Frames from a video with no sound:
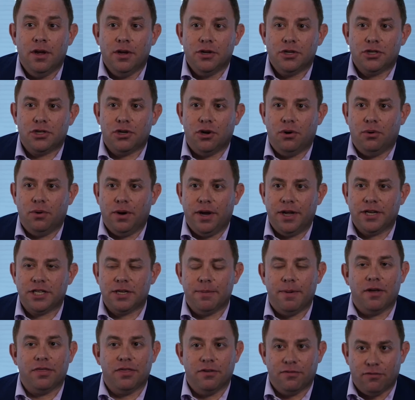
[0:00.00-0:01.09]
So it's
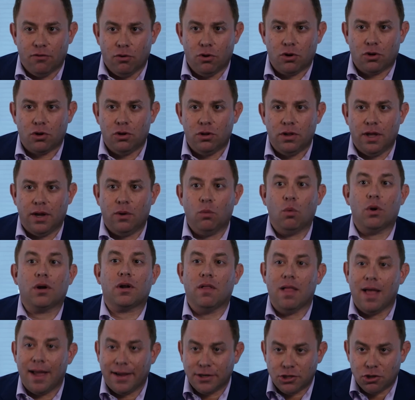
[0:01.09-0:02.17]
about the vertical and what
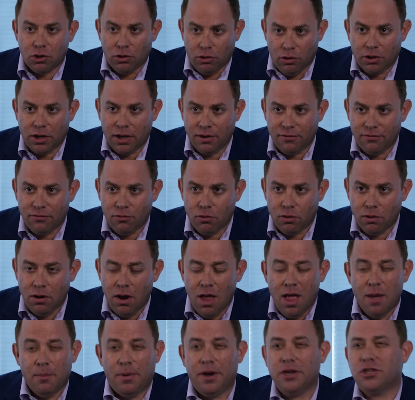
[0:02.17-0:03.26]
clients are looking for,
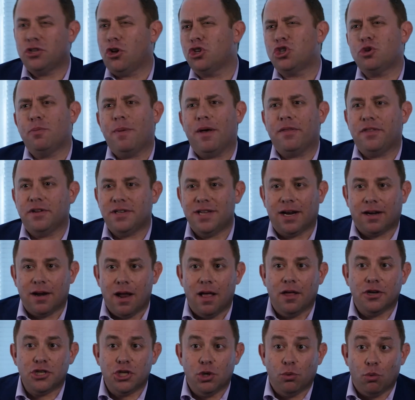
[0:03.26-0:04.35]
but it's also about the
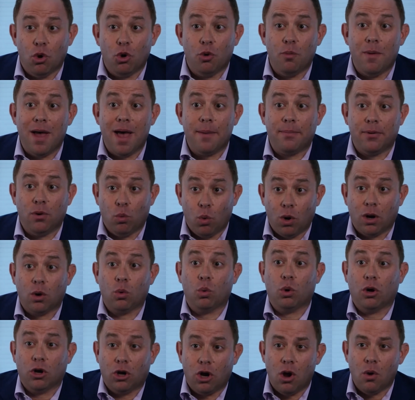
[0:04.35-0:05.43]
technology roadmap and where
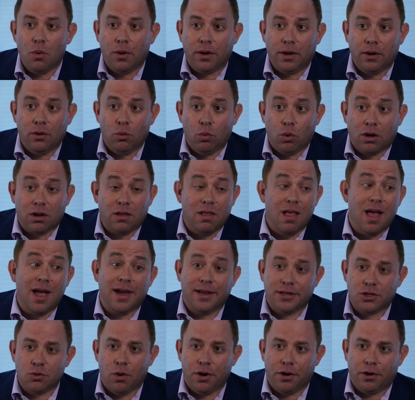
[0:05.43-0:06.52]
we're going and where
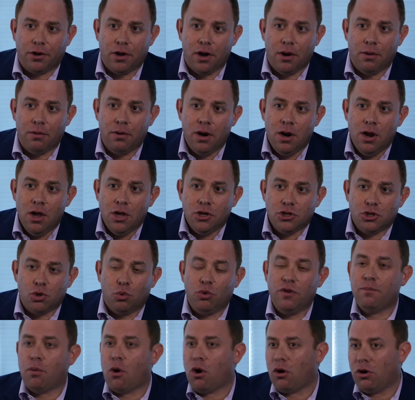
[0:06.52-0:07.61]
clients want to go. So
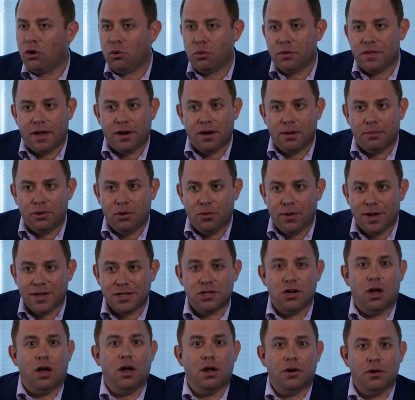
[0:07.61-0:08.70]
we've partnered with AWS
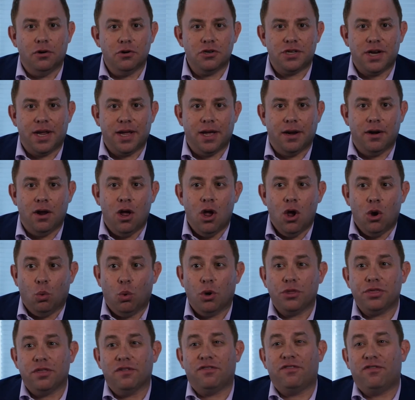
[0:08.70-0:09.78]
to understand
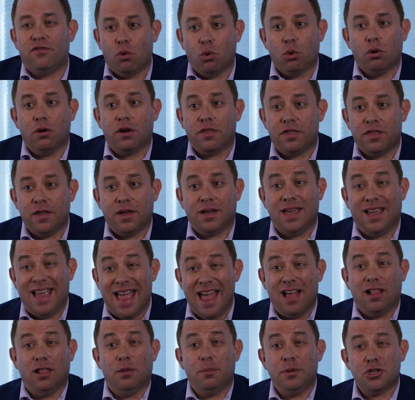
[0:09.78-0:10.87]
what the forward-thinking
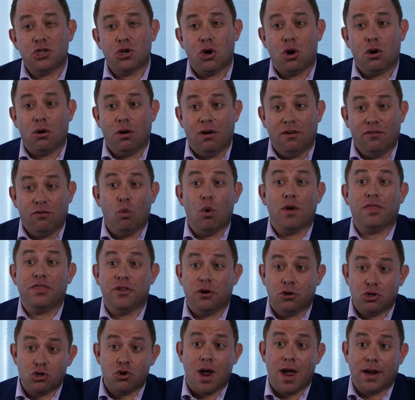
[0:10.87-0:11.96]
elements are of what they're
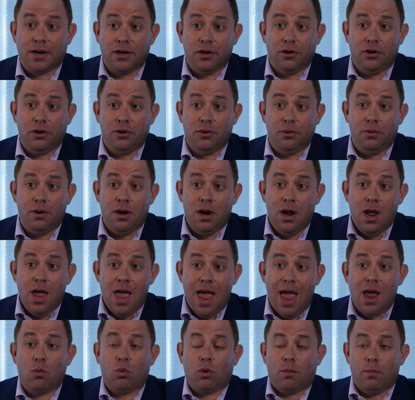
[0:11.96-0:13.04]
trying to do,
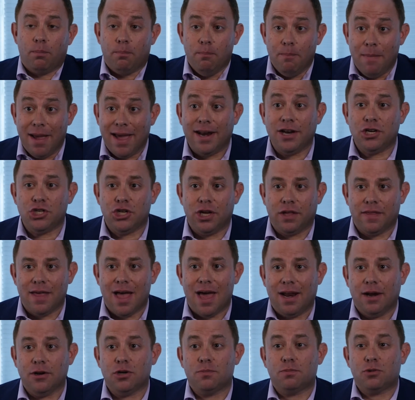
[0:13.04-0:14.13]
and we're managing
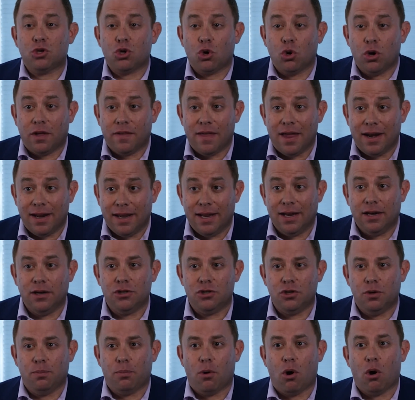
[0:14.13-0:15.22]
that and turning that
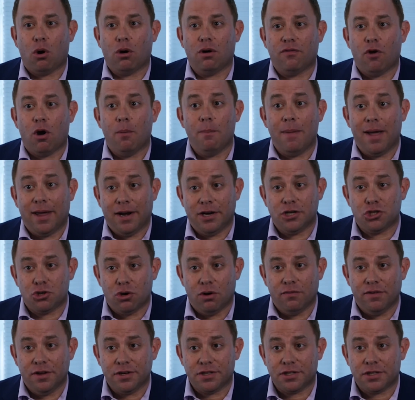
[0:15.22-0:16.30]
into part of our managed
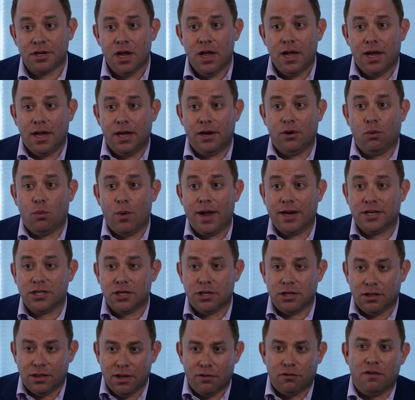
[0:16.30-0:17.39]
service in a way to
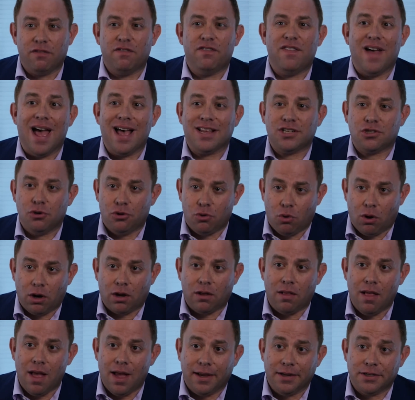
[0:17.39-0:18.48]
deliver it faster to our
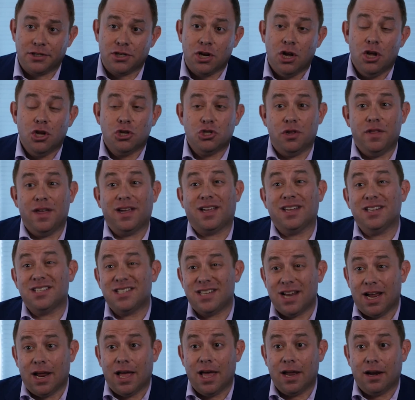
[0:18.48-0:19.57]
clients so they can
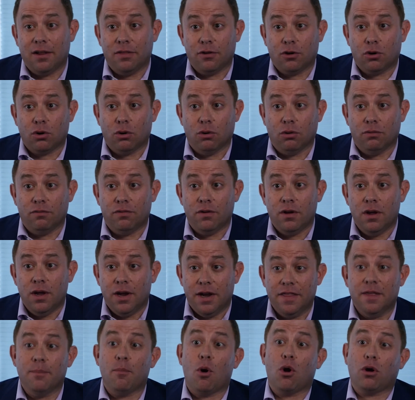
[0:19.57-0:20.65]
stay ahead of the curve
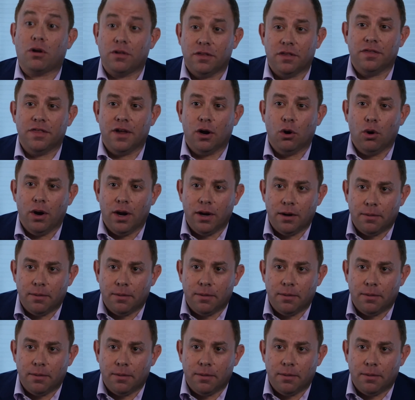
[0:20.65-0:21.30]
in the market that they're